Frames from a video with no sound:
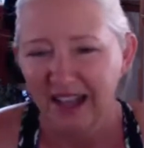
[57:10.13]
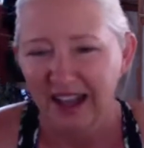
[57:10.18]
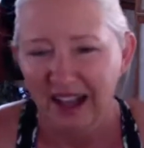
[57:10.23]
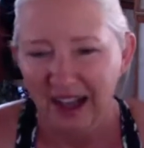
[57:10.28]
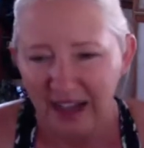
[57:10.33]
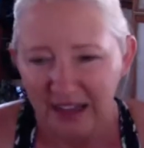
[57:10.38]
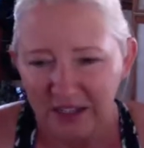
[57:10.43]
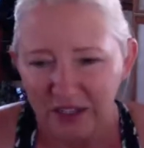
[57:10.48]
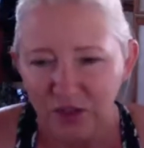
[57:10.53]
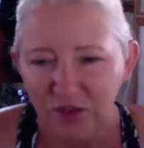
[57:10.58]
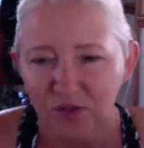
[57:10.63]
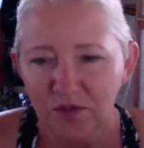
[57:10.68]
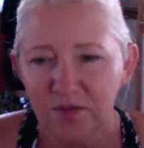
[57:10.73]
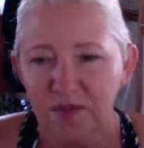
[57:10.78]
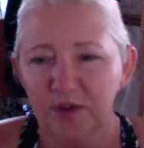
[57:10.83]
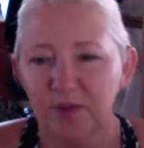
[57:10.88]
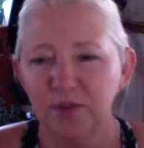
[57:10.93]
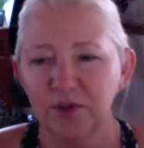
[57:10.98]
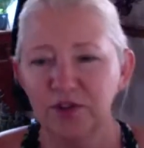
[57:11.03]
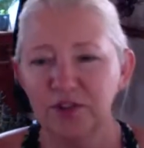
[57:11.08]
I do
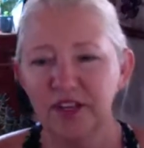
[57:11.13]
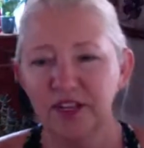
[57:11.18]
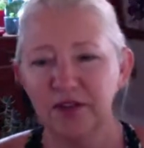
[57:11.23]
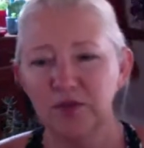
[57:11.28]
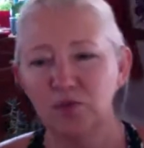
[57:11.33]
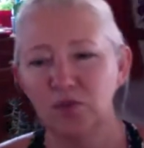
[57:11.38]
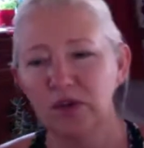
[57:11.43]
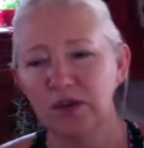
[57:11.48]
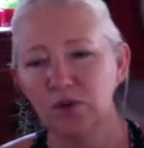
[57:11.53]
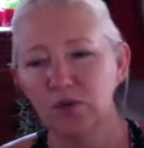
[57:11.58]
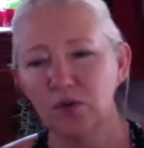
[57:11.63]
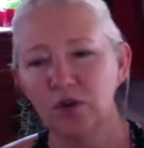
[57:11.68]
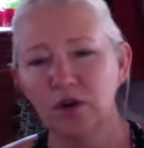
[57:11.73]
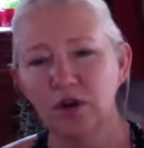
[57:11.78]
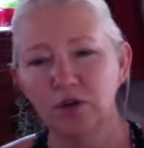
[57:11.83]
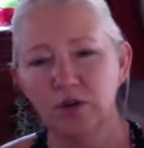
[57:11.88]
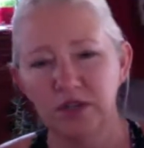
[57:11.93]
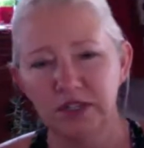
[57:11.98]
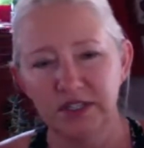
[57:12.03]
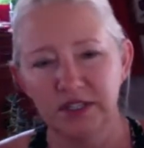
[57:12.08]
remember that we were
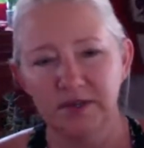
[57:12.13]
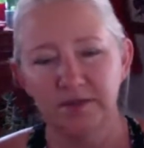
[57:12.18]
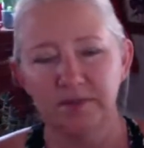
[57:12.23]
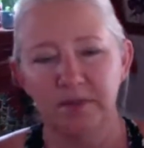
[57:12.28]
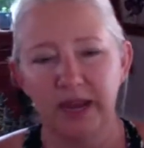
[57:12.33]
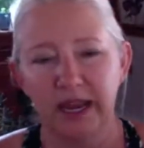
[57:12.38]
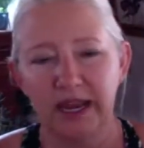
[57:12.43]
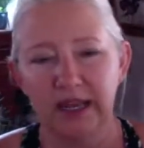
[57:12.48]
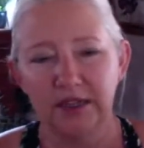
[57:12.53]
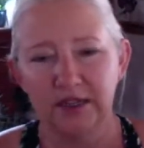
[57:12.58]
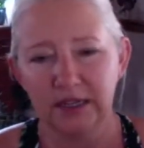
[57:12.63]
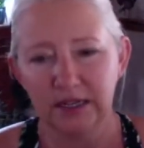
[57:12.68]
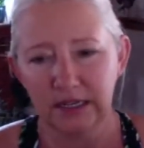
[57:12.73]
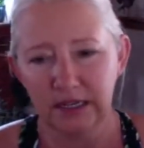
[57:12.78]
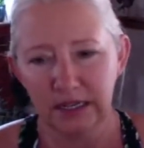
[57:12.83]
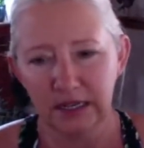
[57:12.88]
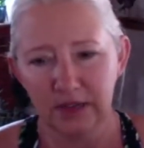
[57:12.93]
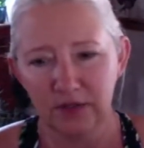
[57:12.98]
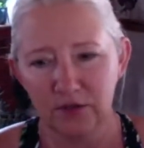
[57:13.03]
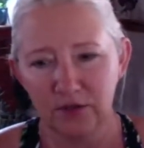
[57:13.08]
always in band
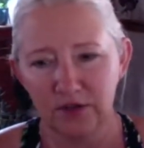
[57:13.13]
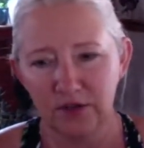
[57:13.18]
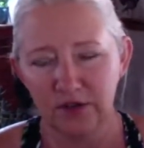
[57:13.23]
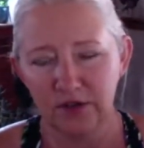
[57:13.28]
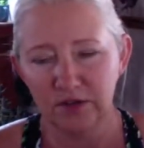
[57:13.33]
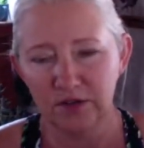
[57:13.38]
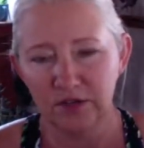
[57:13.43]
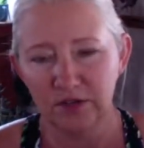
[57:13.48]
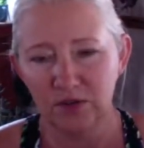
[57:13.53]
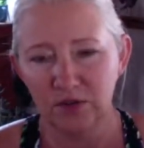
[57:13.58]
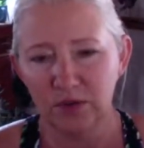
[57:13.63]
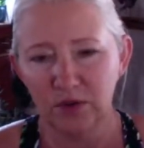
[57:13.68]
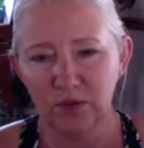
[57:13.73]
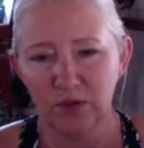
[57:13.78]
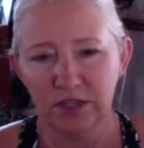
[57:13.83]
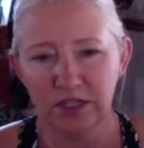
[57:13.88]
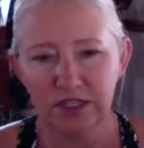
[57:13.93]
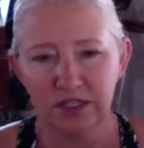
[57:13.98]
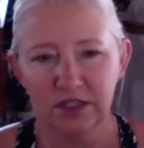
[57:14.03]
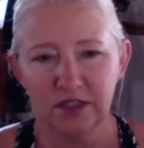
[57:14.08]
together, though, that we
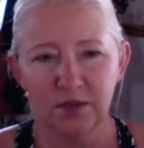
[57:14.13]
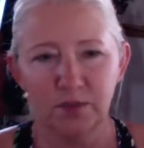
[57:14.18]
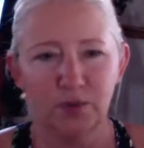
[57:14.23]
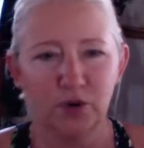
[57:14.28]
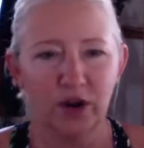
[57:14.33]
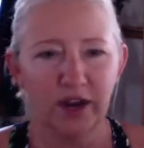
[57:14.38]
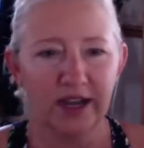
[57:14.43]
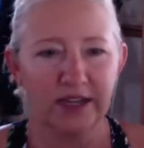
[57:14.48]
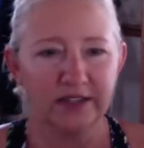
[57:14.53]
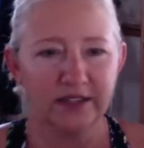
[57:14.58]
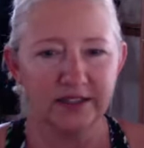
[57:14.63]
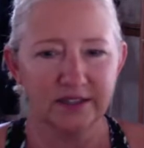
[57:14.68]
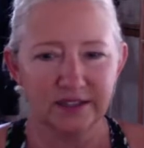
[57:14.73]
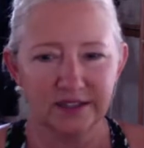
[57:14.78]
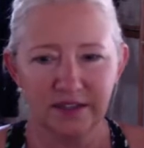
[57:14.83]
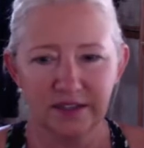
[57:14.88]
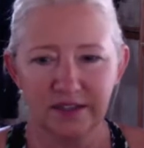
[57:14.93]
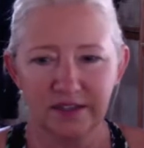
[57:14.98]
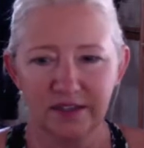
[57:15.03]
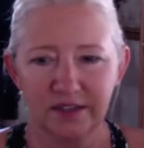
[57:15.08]
went to the
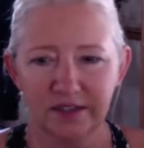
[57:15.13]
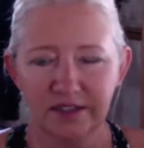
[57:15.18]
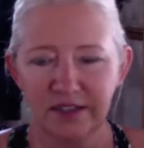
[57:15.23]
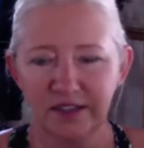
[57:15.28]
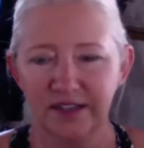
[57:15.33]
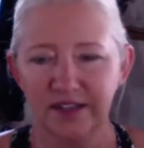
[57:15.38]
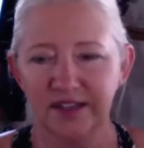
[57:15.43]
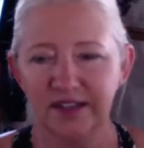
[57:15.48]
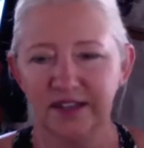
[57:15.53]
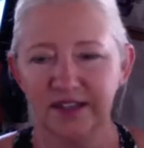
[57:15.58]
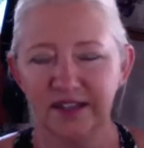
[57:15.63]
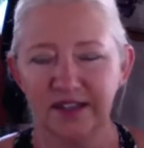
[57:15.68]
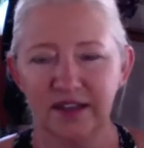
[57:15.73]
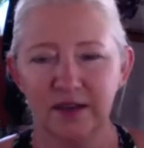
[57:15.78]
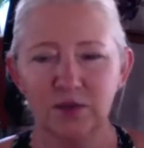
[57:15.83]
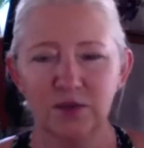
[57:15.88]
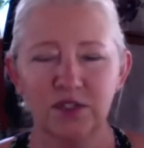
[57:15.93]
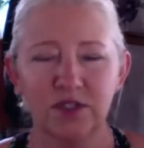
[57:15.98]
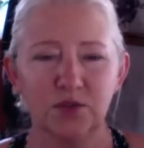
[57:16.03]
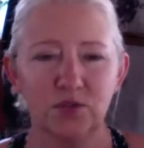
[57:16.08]
practices, and it
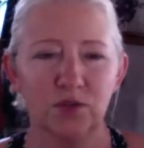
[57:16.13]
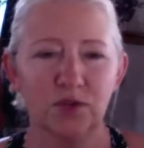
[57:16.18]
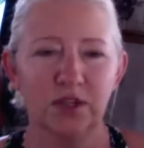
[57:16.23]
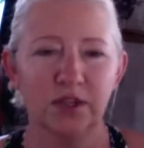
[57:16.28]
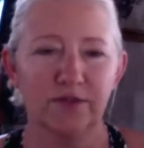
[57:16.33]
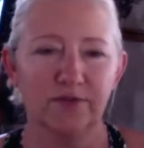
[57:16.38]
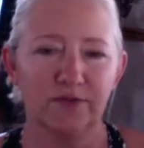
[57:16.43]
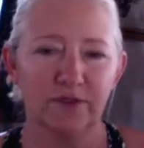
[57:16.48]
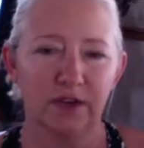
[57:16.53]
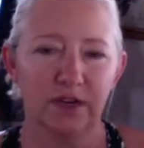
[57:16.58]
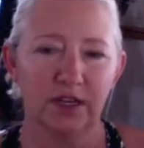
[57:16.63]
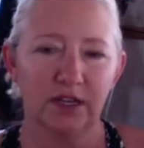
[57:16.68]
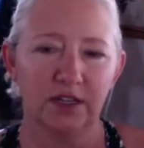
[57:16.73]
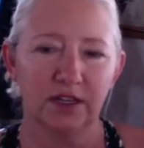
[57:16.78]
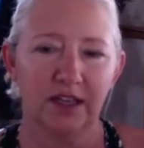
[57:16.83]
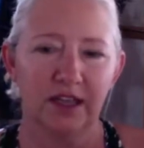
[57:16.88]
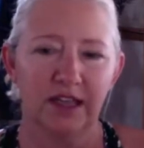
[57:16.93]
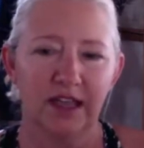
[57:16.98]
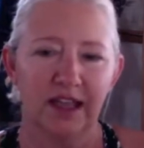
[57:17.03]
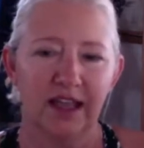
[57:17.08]
was really fun.
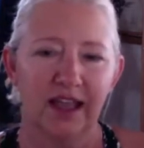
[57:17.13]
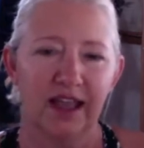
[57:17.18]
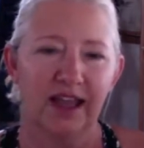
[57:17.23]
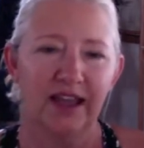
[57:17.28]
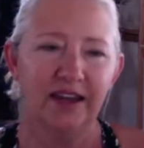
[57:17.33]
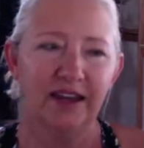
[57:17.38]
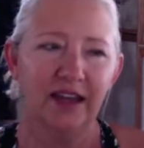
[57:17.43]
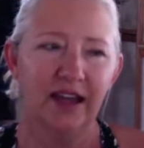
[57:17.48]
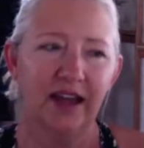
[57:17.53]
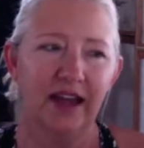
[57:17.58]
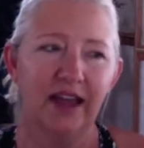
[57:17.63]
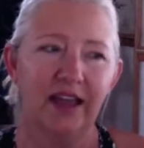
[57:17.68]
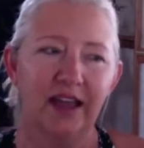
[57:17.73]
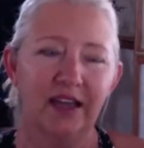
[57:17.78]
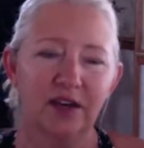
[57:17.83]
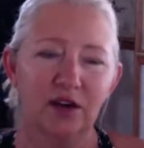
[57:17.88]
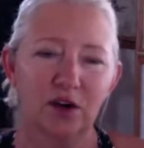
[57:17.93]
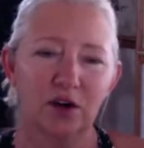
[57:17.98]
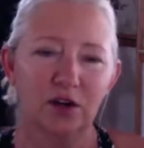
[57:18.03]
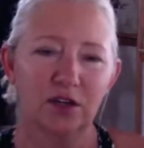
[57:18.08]
And I
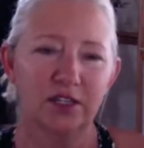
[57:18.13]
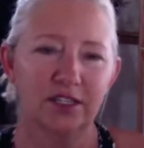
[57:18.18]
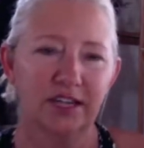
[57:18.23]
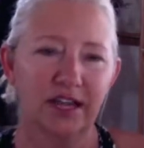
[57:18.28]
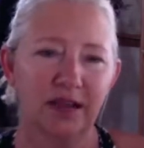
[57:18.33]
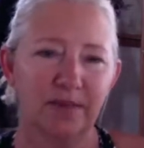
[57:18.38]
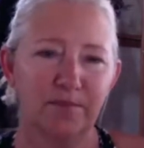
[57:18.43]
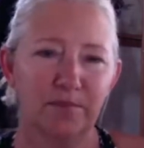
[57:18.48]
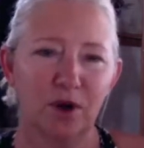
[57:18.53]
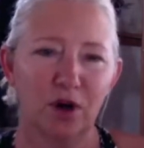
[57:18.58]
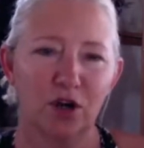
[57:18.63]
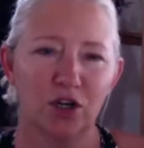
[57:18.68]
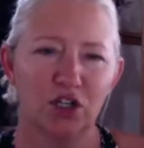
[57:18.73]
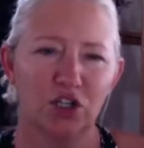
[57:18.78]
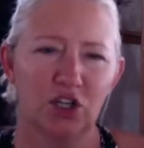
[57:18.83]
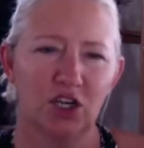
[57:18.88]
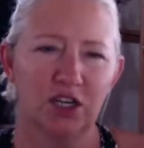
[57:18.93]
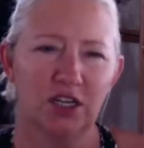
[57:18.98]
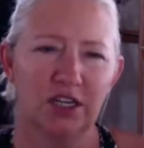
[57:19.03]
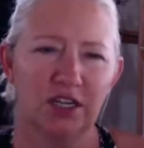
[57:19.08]
had a hard time
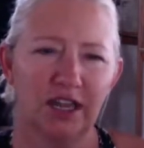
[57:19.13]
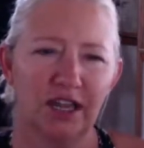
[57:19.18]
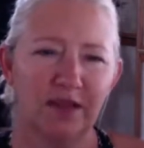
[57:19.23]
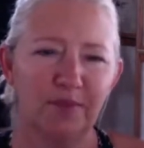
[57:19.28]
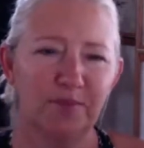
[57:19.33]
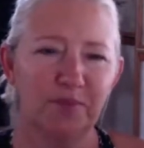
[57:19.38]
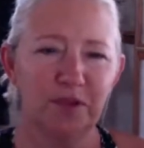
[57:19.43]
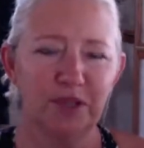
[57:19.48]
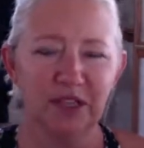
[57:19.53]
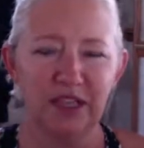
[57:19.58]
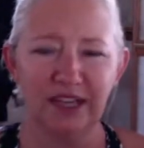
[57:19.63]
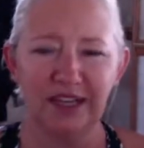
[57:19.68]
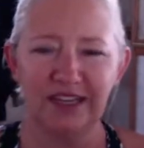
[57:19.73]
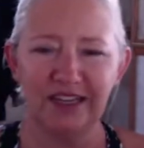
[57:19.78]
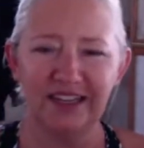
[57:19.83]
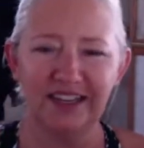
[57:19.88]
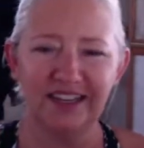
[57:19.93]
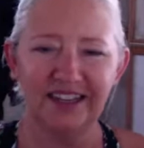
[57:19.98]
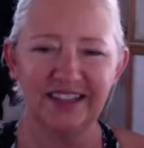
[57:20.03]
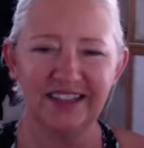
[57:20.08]
marching and
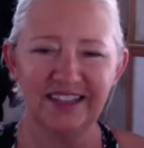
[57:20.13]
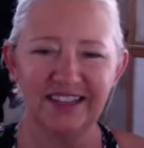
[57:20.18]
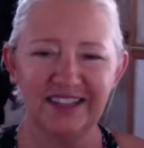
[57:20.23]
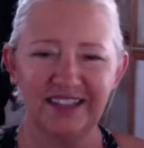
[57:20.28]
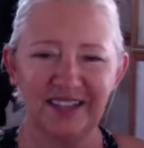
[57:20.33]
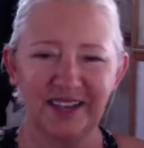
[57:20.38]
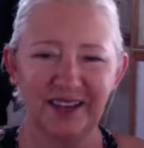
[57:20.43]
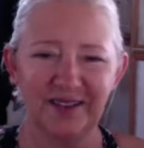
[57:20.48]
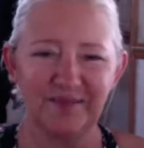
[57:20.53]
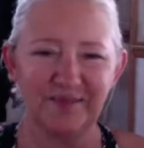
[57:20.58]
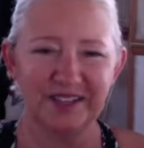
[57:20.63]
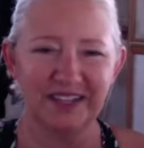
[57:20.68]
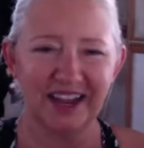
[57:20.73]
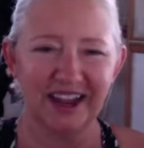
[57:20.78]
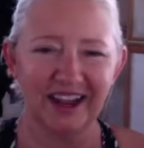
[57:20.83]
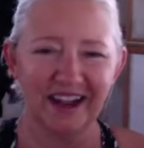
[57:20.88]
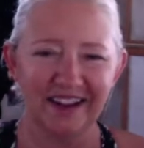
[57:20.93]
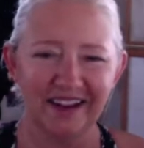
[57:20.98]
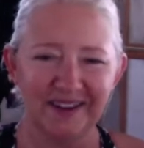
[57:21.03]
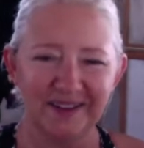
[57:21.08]
playing at the same
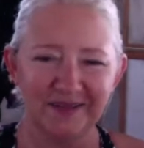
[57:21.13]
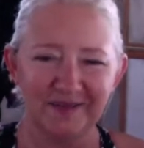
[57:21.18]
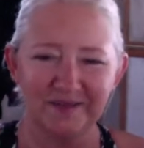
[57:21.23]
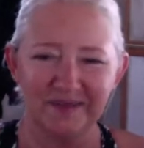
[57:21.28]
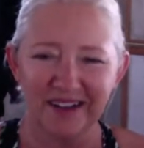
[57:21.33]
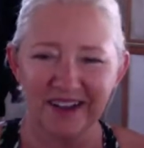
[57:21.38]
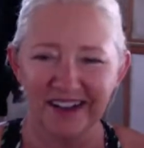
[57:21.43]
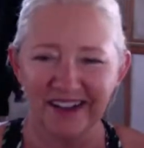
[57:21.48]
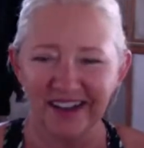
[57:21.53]
time.